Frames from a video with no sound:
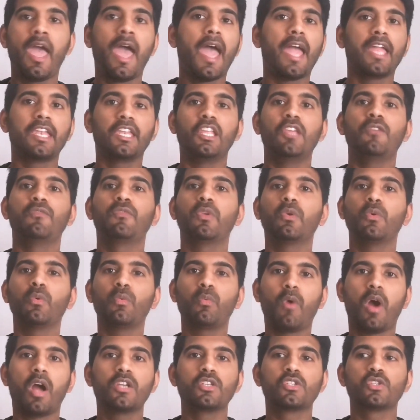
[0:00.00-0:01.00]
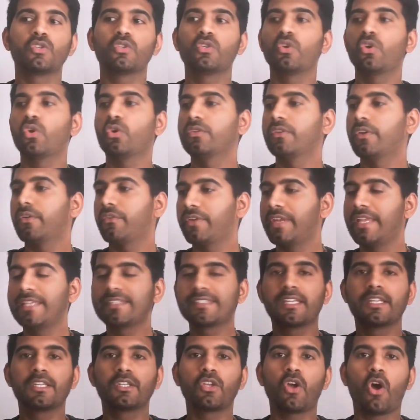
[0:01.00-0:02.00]
And if you want to know the
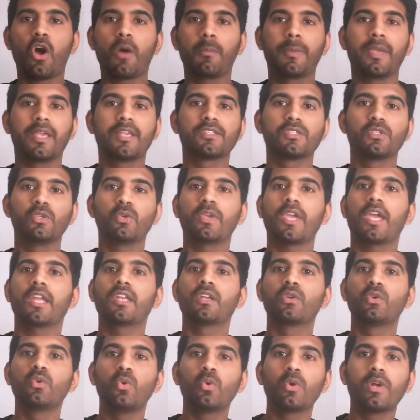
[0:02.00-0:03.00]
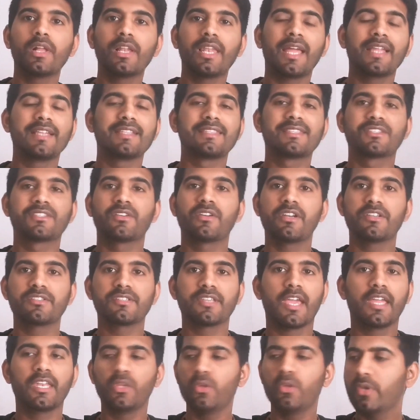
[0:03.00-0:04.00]
recent topics, you can Google and search
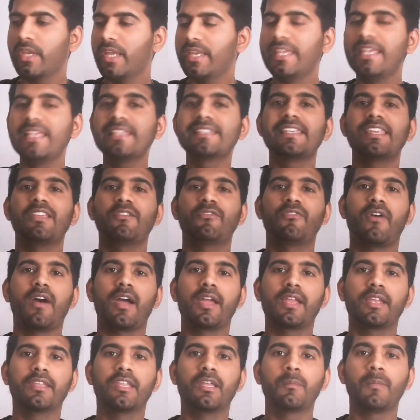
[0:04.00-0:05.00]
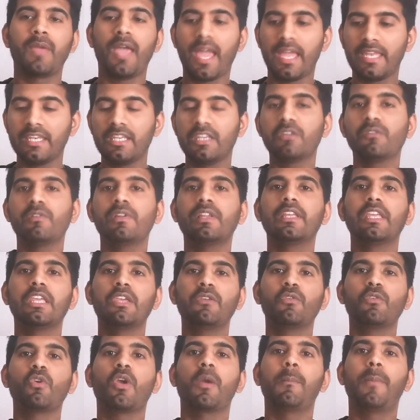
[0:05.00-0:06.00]
and you can easily find them, and it will
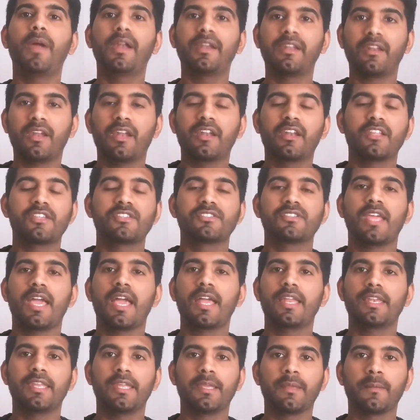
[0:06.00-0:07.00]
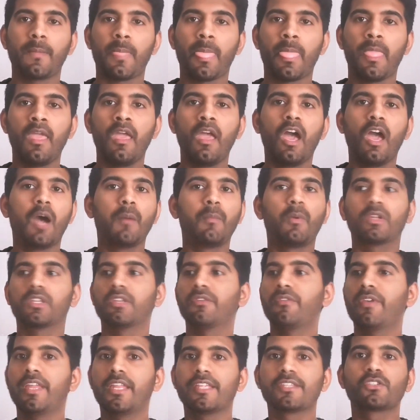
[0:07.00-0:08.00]
give you a better understanding about
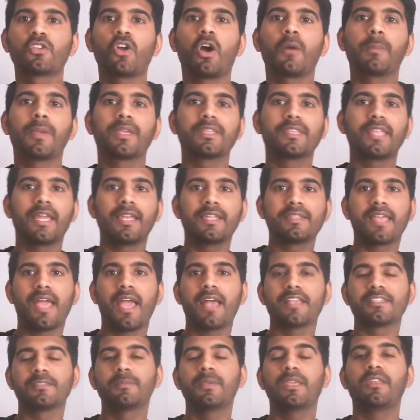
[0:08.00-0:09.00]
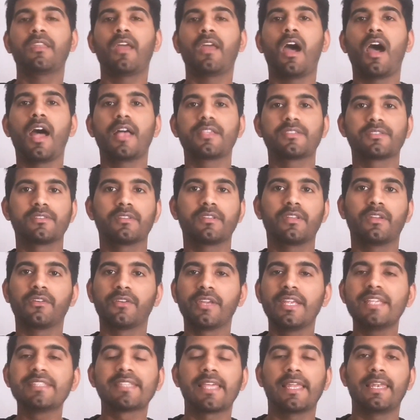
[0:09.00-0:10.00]
the various topics that has been asked
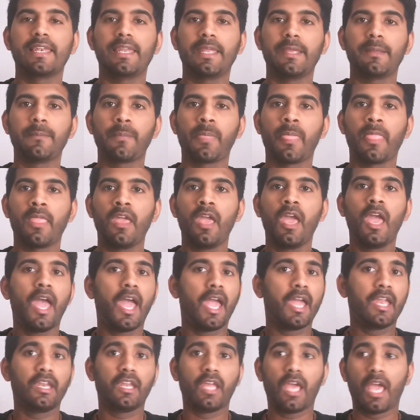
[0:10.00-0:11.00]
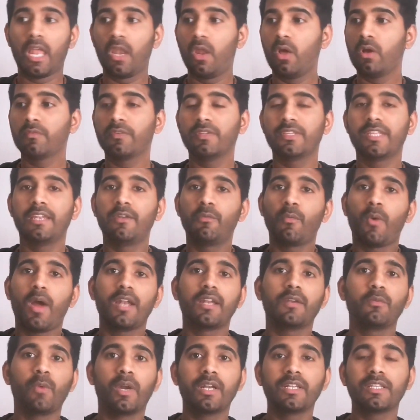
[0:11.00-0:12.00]
recently. And along with that,
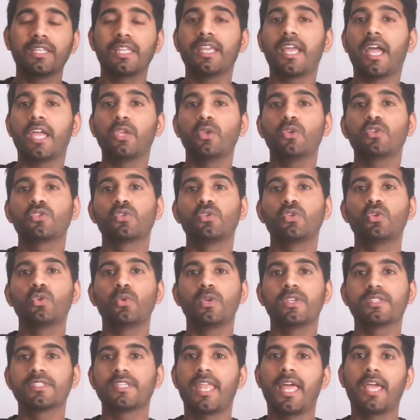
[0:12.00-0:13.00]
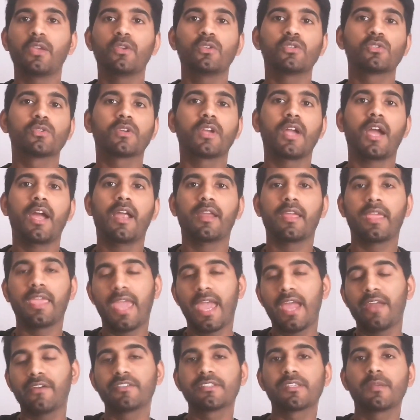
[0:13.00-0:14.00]
one thing I used to do is that I used to
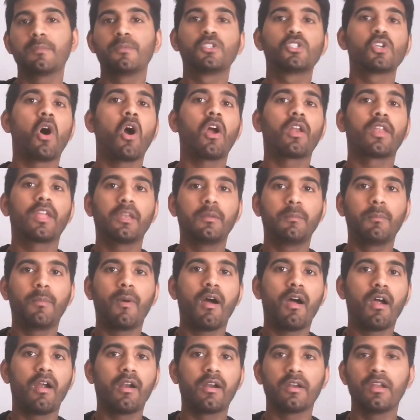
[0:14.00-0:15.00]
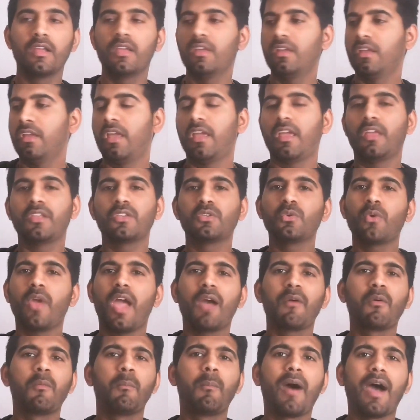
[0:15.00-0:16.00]
carry some chocolate bar to
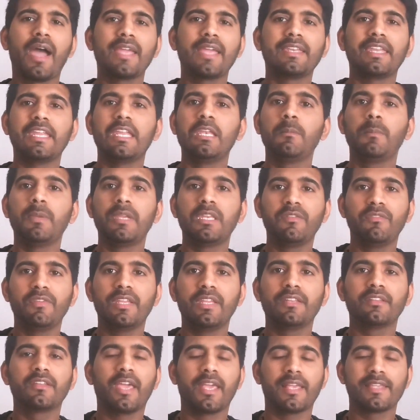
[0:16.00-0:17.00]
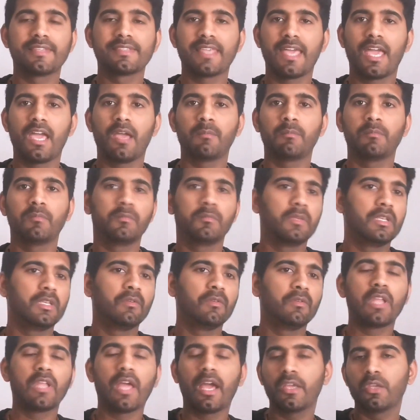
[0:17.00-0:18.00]
have a bite in between the exam.
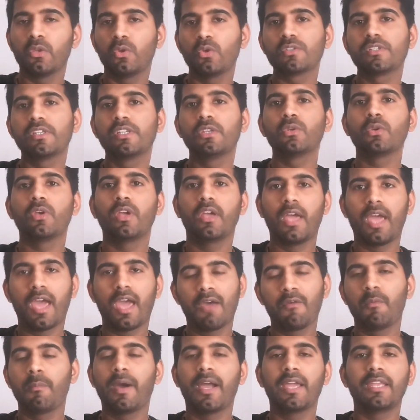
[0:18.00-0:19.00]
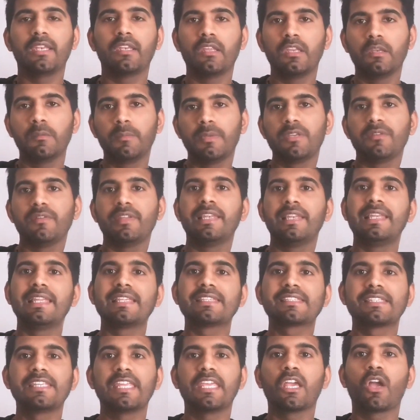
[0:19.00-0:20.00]
I usually have a bite in between
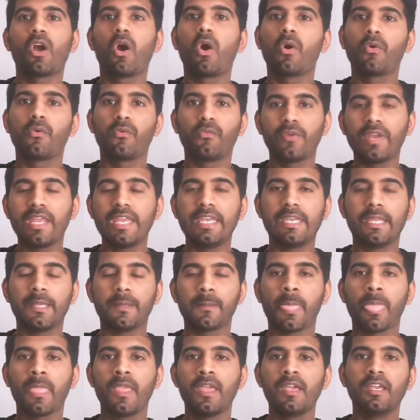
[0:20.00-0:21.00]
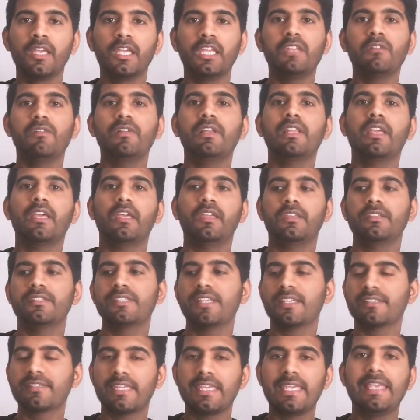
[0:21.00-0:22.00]
listening or reading. It
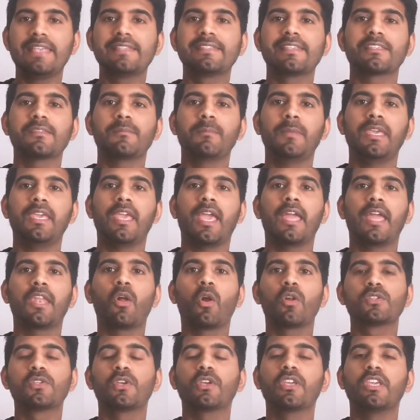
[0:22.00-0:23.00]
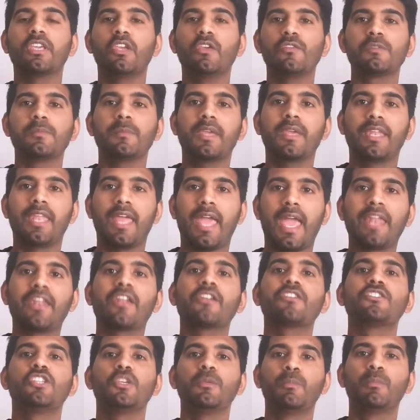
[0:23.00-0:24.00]
just eases me and also gives me an
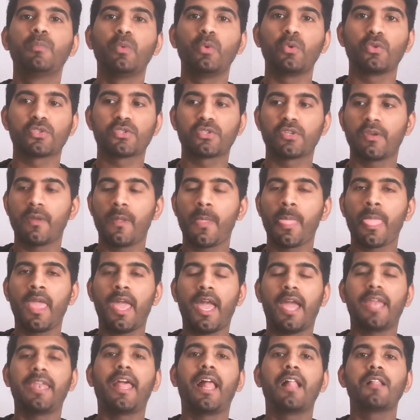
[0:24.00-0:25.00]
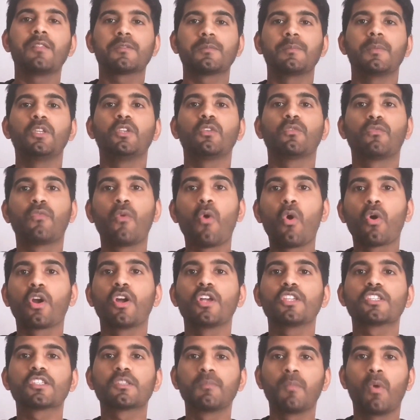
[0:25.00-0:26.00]
energy boost and helps me to
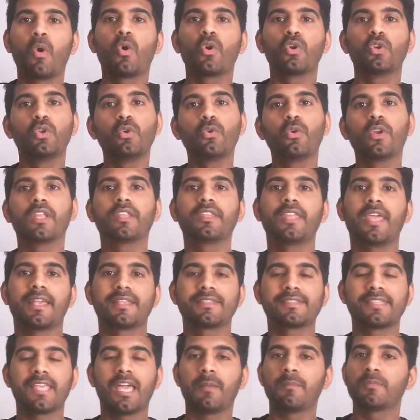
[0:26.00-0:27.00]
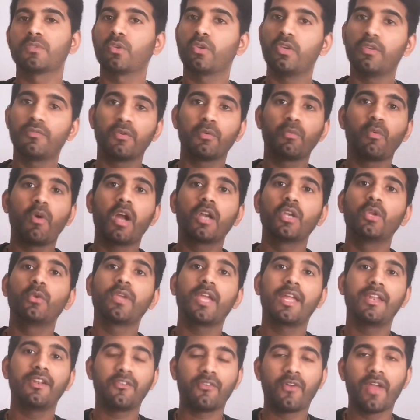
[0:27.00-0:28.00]
focus more during the exam. So if you want, you
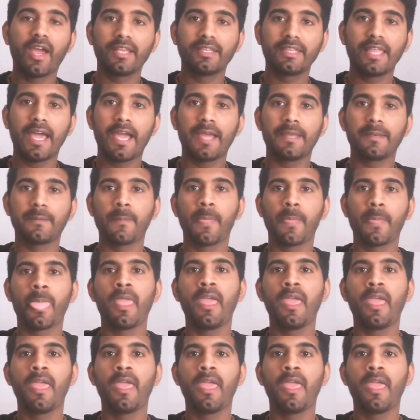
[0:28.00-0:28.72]
can try that.